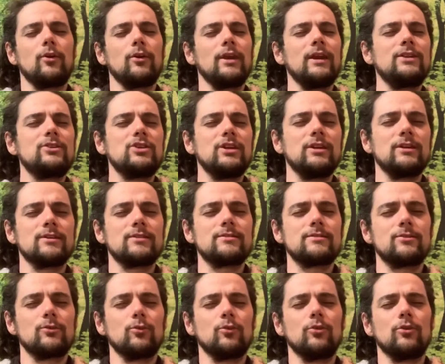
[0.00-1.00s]
itchiness
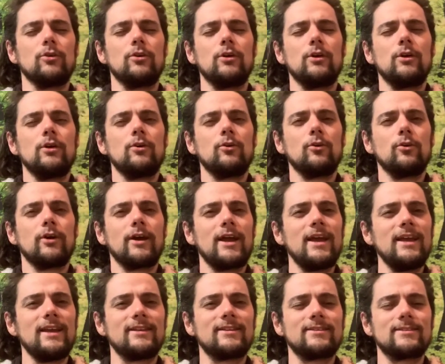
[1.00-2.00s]
or
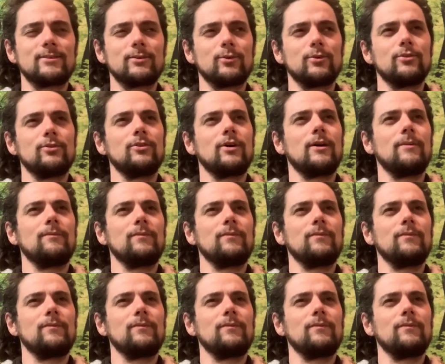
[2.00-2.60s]
heat, or